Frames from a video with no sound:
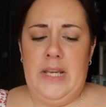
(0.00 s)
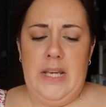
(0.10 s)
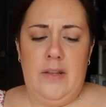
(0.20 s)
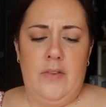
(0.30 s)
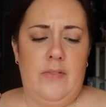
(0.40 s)

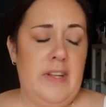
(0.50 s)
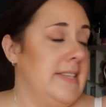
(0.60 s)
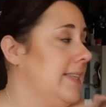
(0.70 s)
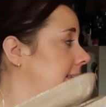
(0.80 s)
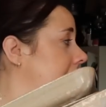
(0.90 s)

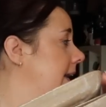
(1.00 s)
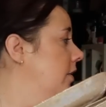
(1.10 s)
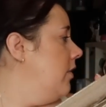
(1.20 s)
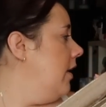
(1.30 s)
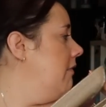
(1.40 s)
there's a
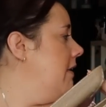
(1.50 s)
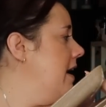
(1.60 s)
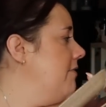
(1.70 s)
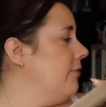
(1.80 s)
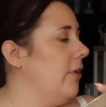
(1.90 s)
setting on our
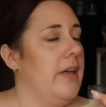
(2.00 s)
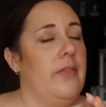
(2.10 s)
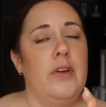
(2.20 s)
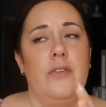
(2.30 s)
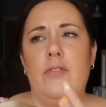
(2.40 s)
air fryer
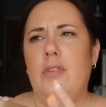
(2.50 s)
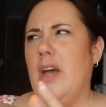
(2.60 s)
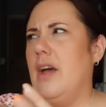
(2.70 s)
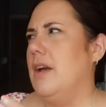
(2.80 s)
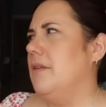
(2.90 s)
that's
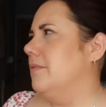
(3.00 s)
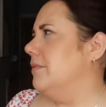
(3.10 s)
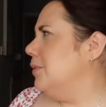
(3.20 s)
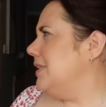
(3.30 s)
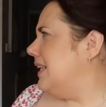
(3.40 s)
um,
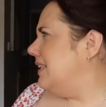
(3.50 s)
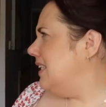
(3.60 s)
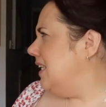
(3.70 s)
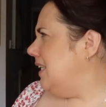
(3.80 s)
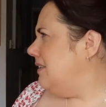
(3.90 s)
what's it a
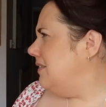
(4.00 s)
de